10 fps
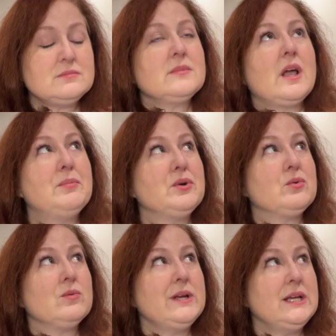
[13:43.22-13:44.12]
I put
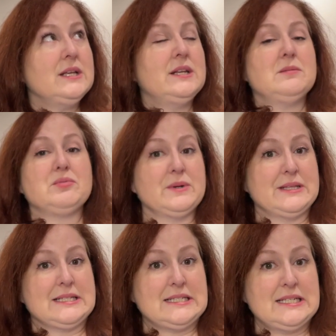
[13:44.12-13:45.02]
Reed in
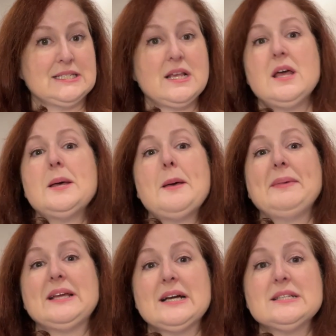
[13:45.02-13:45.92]
parentheses
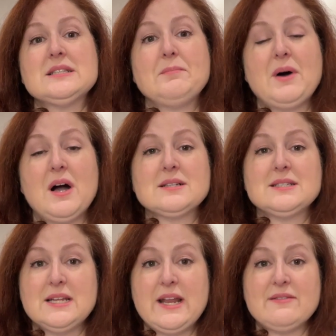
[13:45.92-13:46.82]
because the box
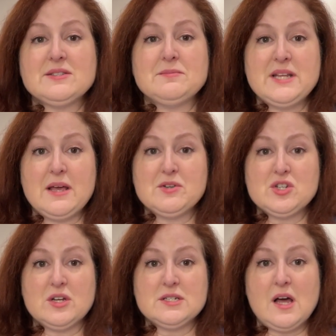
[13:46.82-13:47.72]
did have some damage
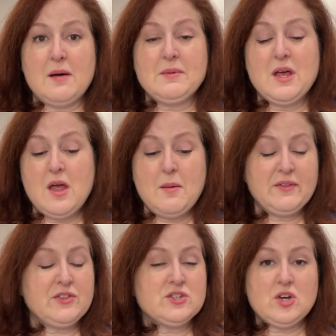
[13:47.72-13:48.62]
on top,
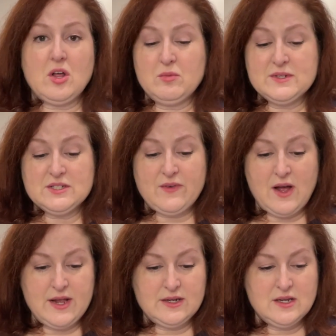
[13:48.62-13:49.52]
but the doll was
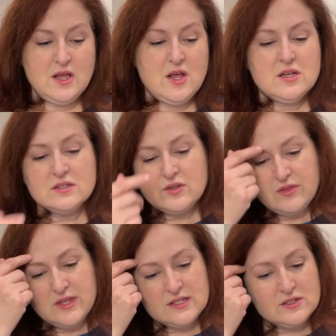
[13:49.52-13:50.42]
fine. So
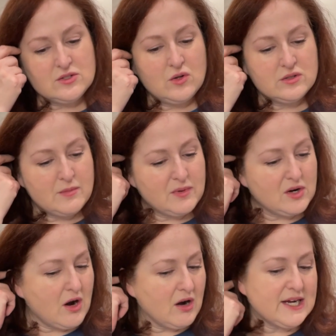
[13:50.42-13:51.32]
this sold on
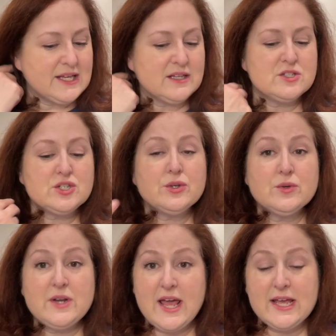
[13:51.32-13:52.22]
Mercari in
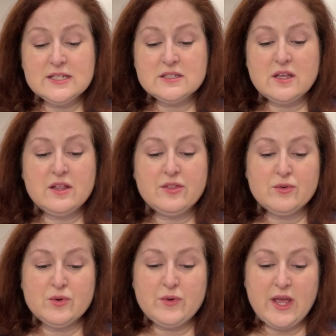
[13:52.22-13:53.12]
2 days
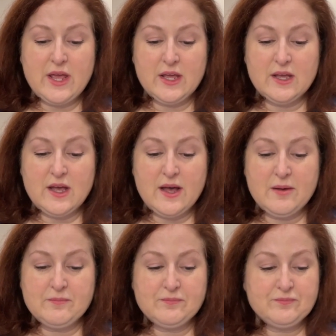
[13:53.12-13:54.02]
through a
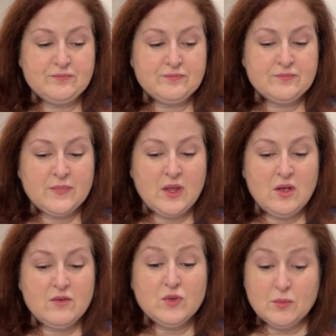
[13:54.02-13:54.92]

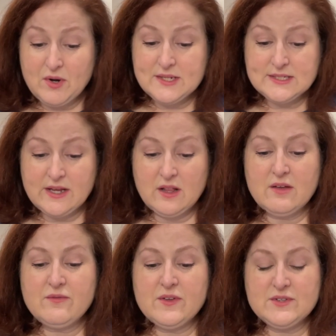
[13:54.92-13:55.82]
full price sale
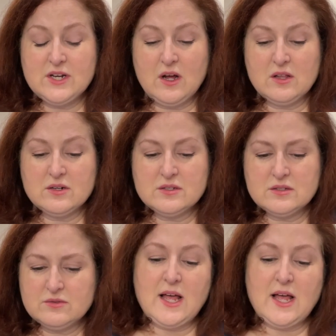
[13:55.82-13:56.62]
of $50.